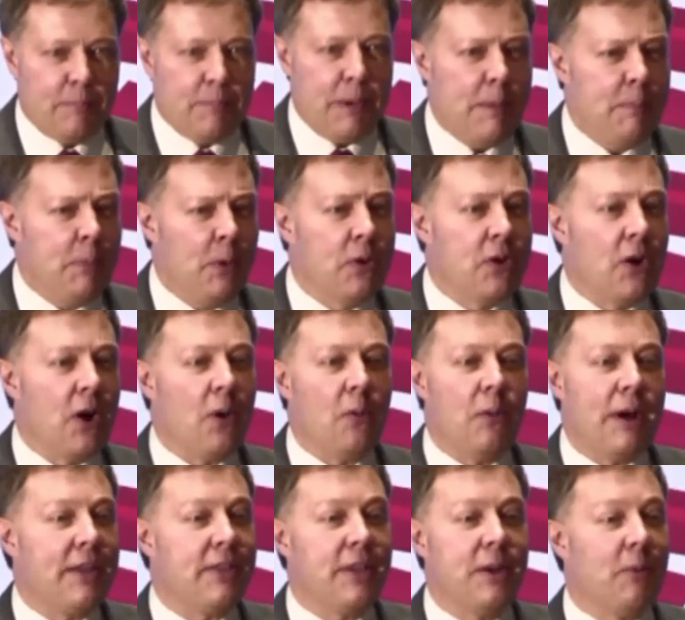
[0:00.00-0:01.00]
people got
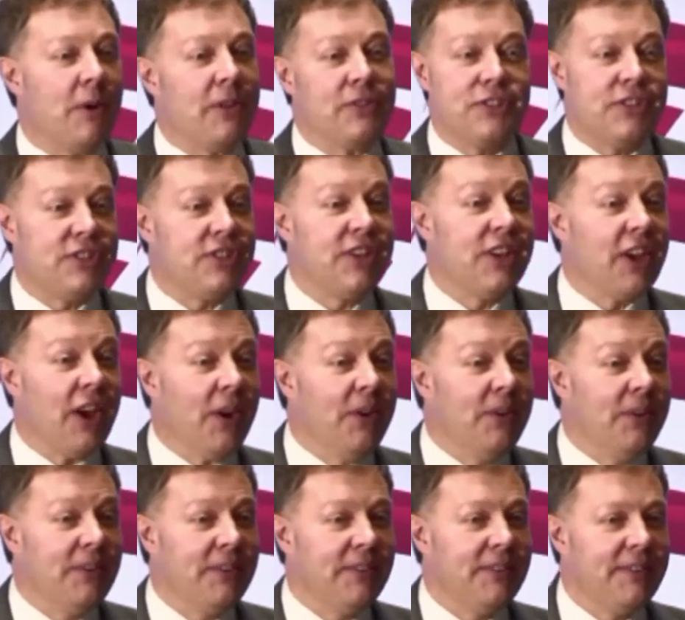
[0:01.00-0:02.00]
where they wanted to go.
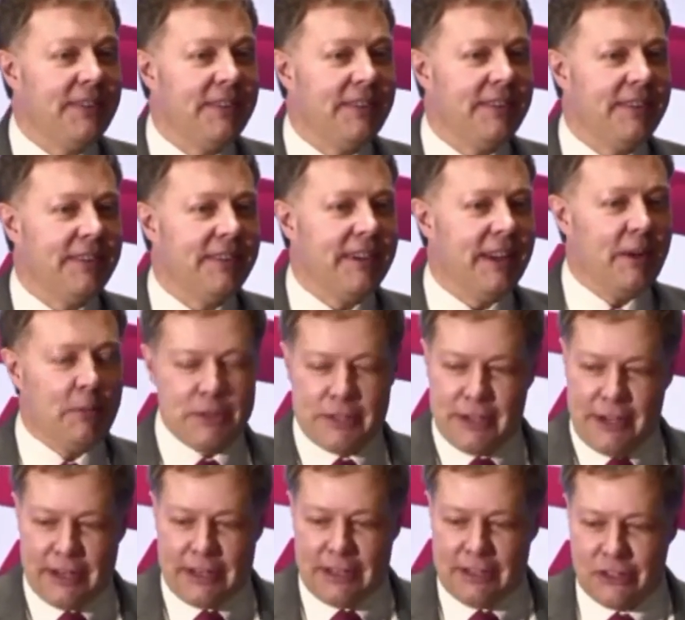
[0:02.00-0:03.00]
It was
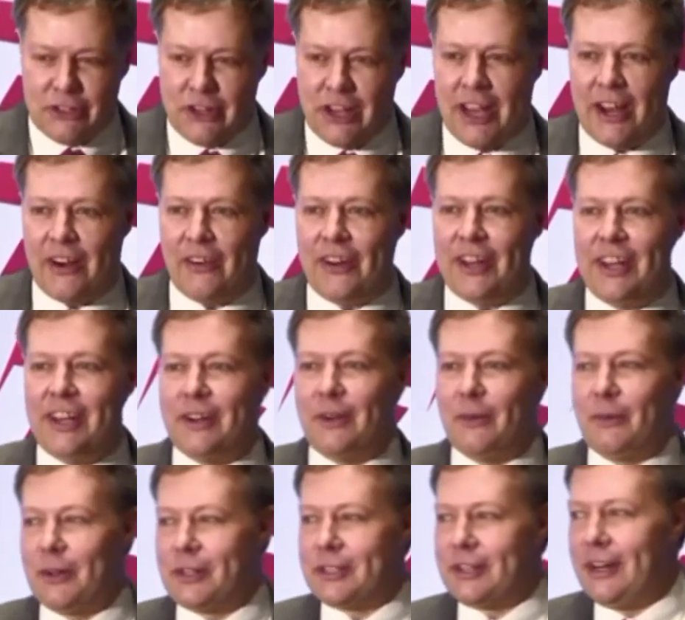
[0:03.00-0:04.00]
a little scary,
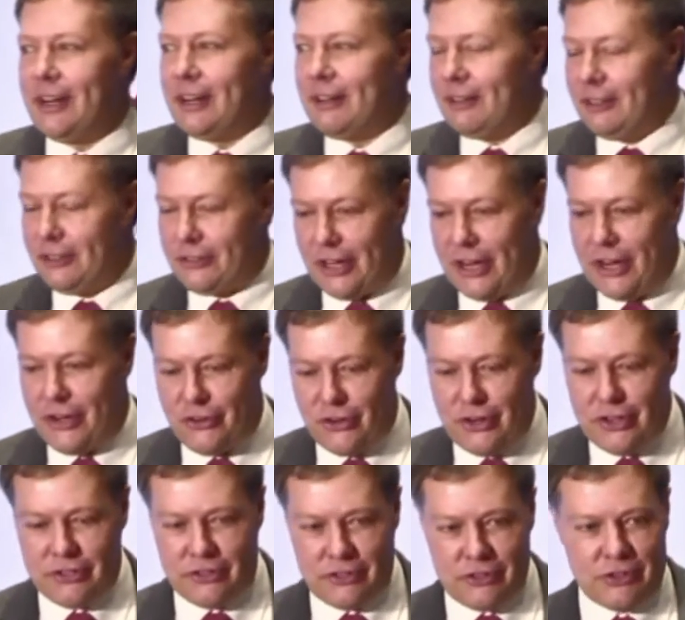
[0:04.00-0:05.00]
it was a little
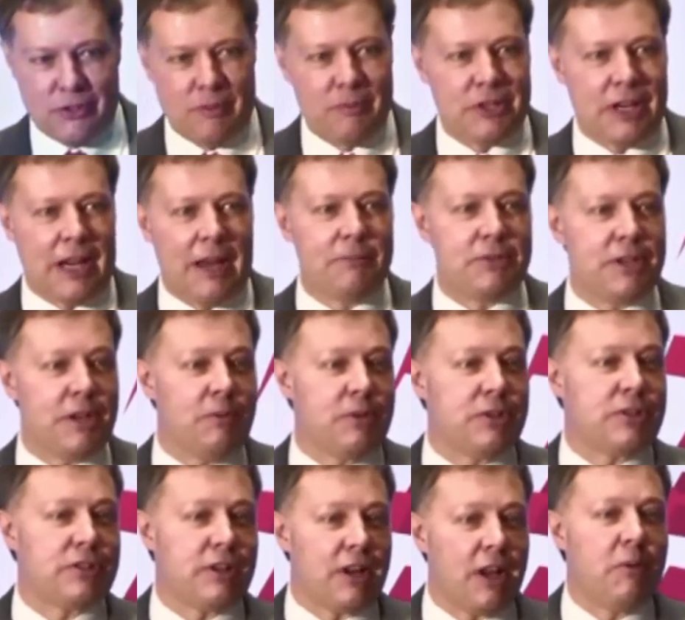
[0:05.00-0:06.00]
dangerous, and sometimes it
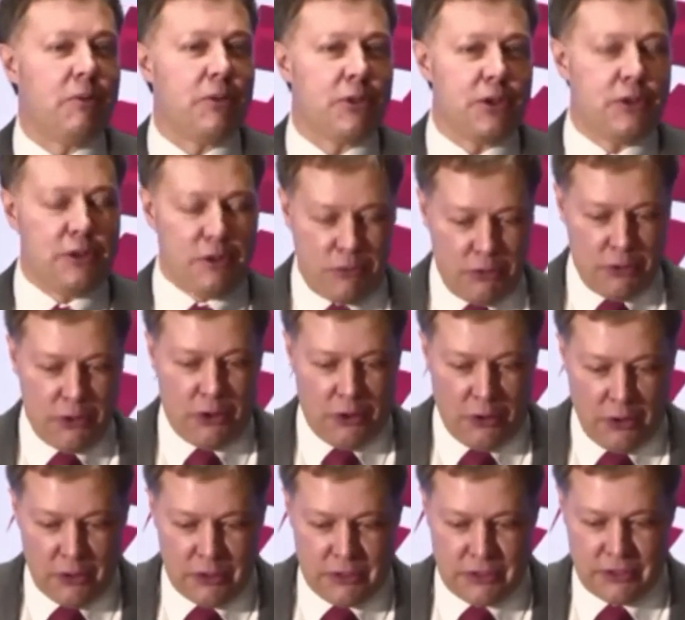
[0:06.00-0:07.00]
was slower than you
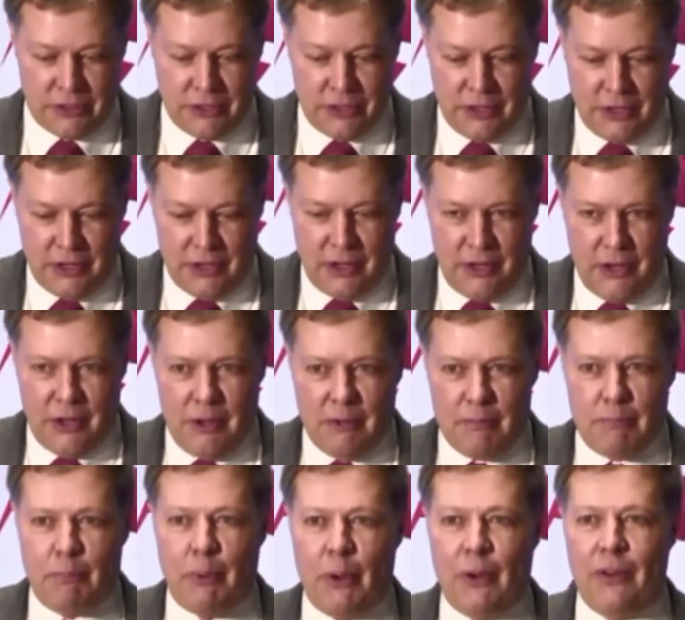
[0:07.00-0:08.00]
thought.
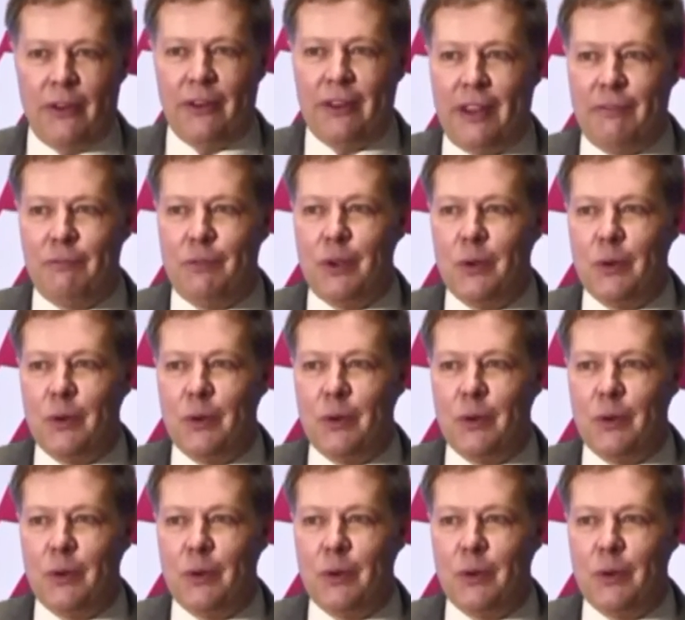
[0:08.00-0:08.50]
But if